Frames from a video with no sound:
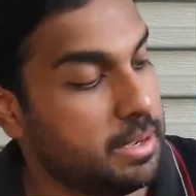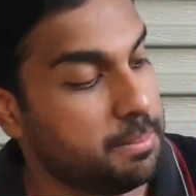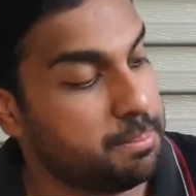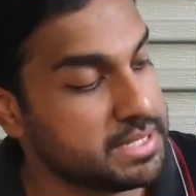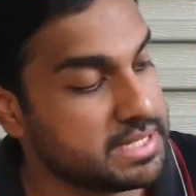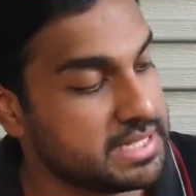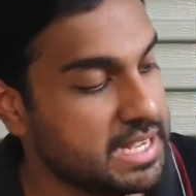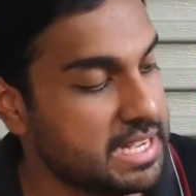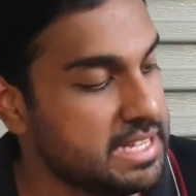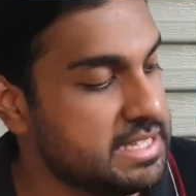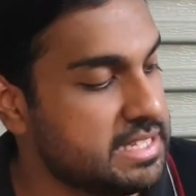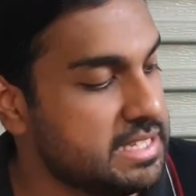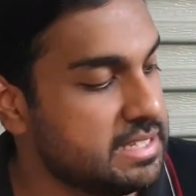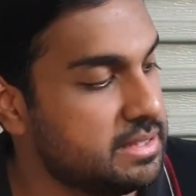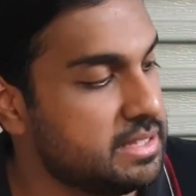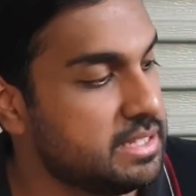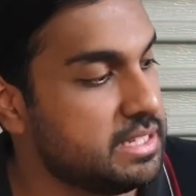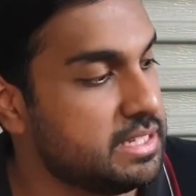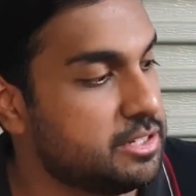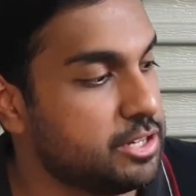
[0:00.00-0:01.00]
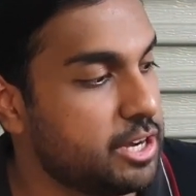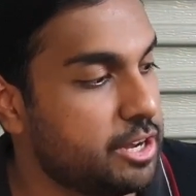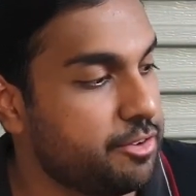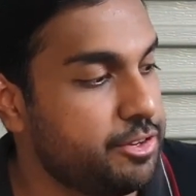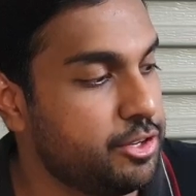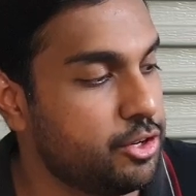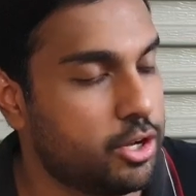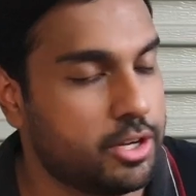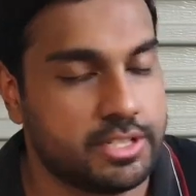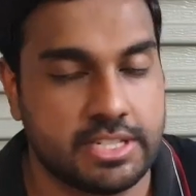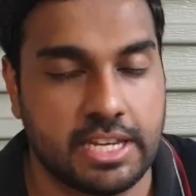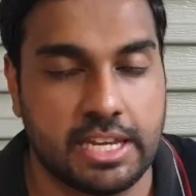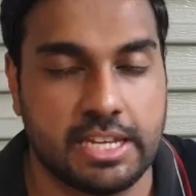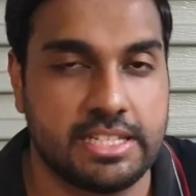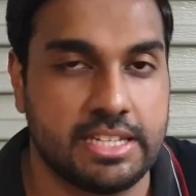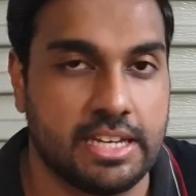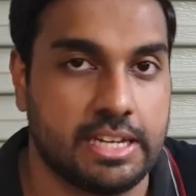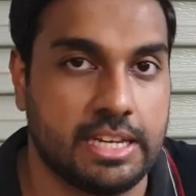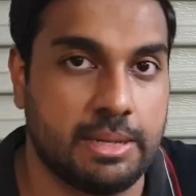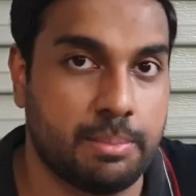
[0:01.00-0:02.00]
Besides the graphene oxide
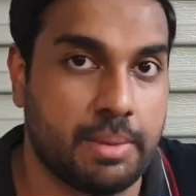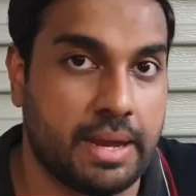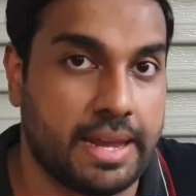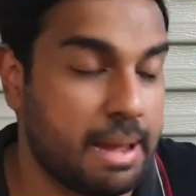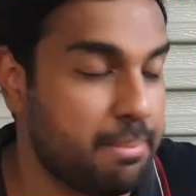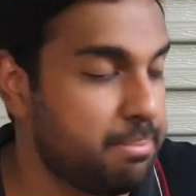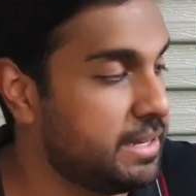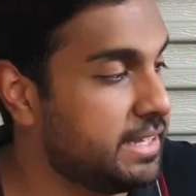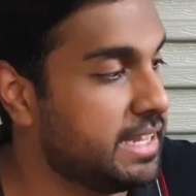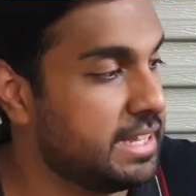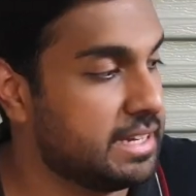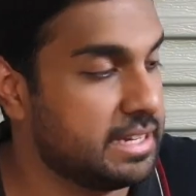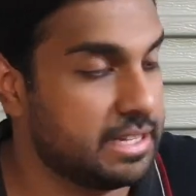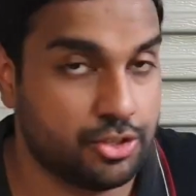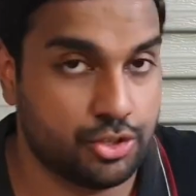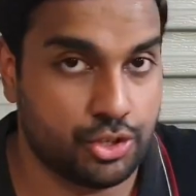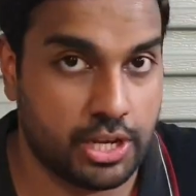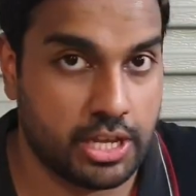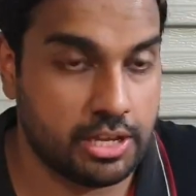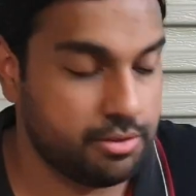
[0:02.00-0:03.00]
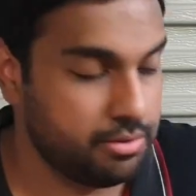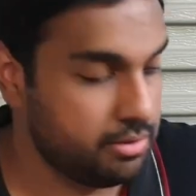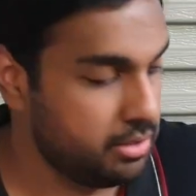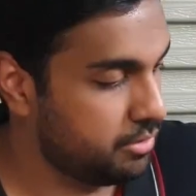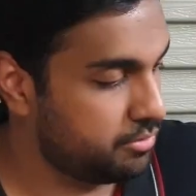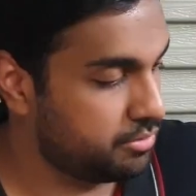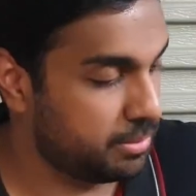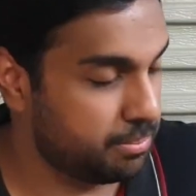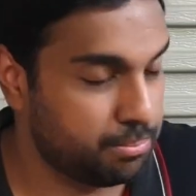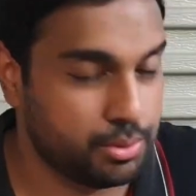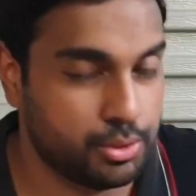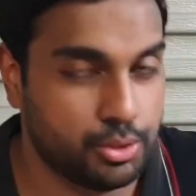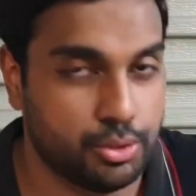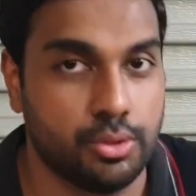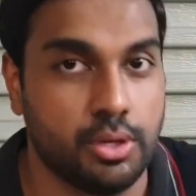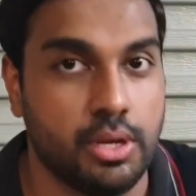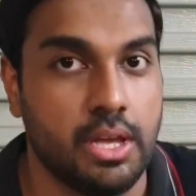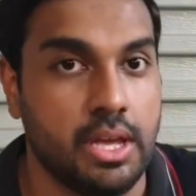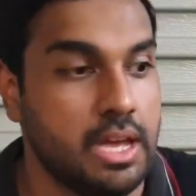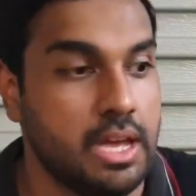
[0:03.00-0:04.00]
turning my applicator gray from
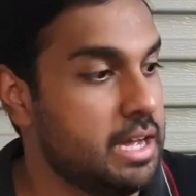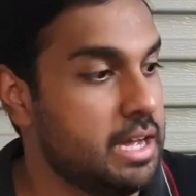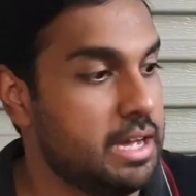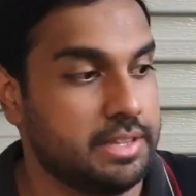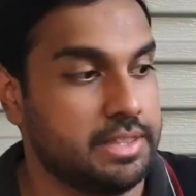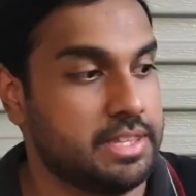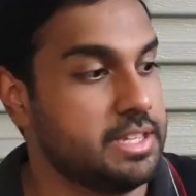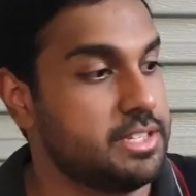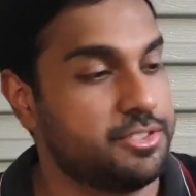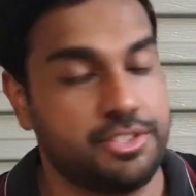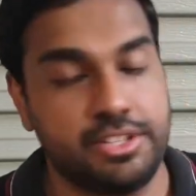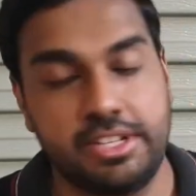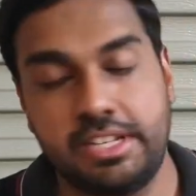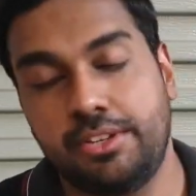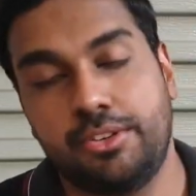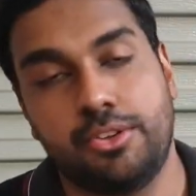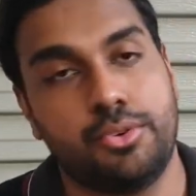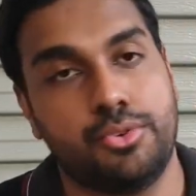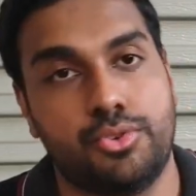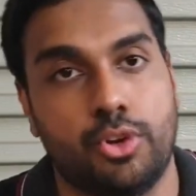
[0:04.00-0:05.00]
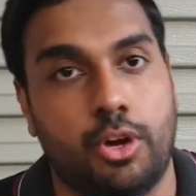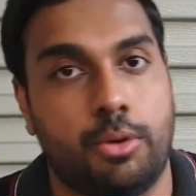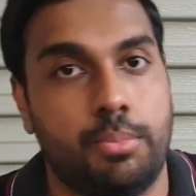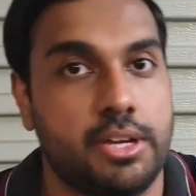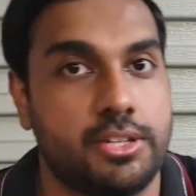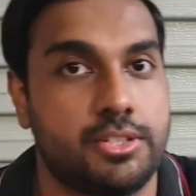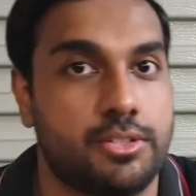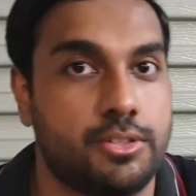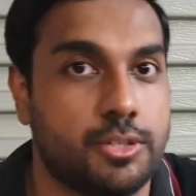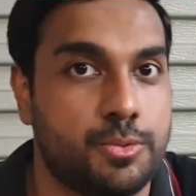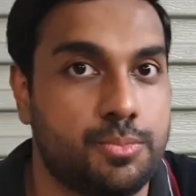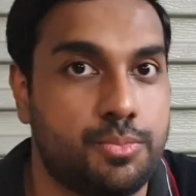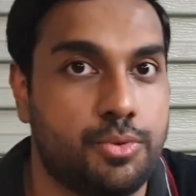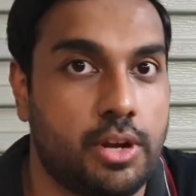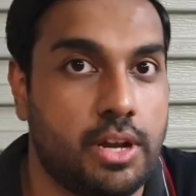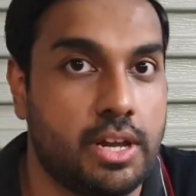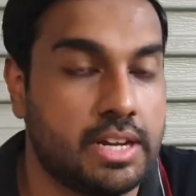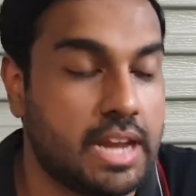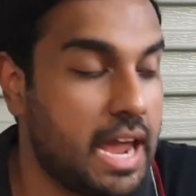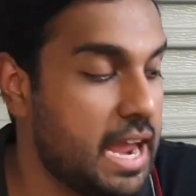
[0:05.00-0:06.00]
blue, there's really no drawbacks to this
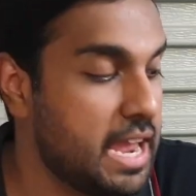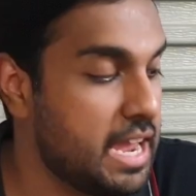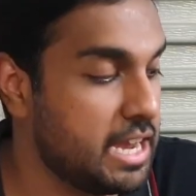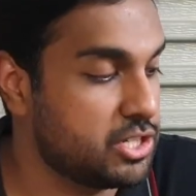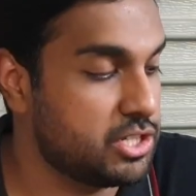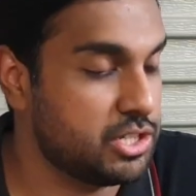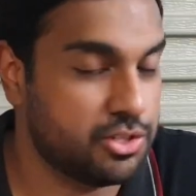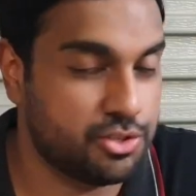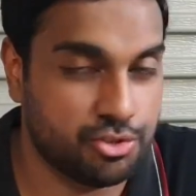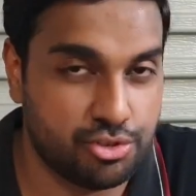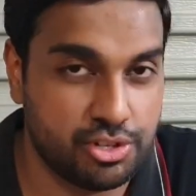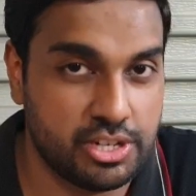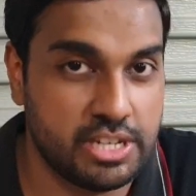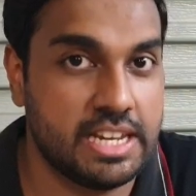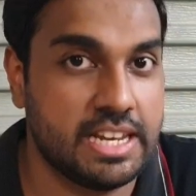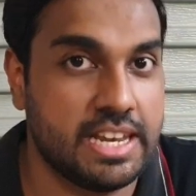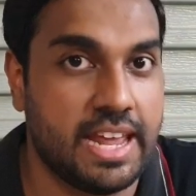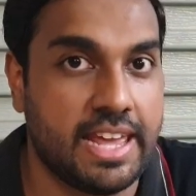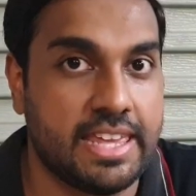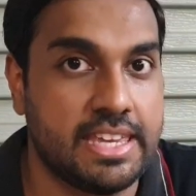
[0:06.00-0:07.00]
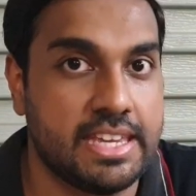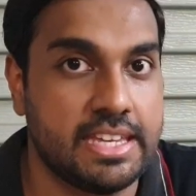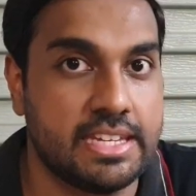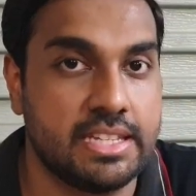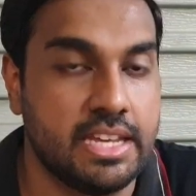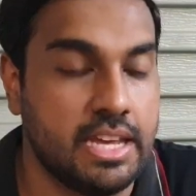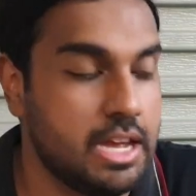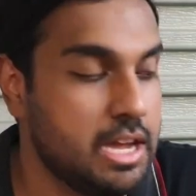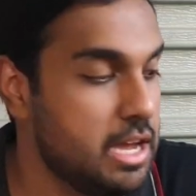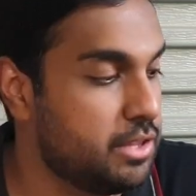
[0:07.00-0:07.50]
product. I actually really like it.